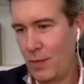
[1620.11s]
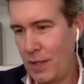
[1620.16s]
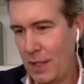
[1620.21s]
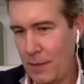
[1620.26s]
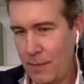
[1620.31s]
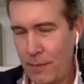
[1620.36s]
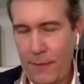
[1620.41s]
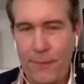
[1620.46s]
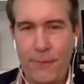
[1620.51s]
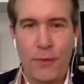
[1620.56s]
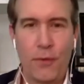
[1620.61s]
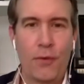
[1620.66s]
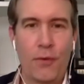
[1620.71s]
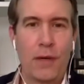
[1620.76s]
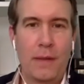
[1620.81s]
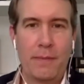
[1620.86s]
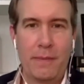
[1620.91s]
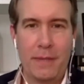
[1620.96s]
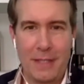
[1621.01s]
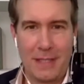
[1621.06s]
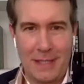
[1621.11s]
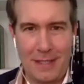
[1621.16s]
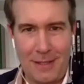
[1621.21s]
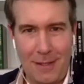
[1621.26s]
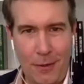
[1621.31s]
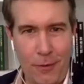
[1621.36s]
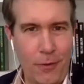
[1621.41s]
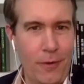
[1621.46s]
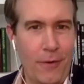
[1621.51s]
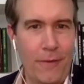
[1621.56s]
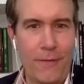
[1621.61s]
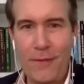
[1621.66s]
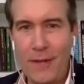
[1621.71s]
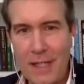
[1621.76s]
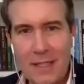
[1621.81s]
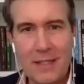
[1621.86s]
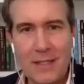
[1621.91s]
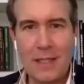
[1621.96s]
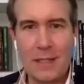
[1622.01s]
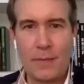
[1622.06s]
We helped a flooring business go through the
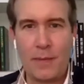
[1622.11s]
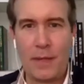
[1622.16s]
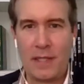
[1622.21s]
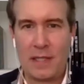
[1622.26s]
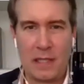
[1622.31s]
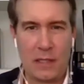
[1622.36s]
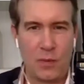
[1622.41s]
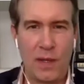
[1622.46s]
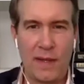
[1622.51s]
franchise process.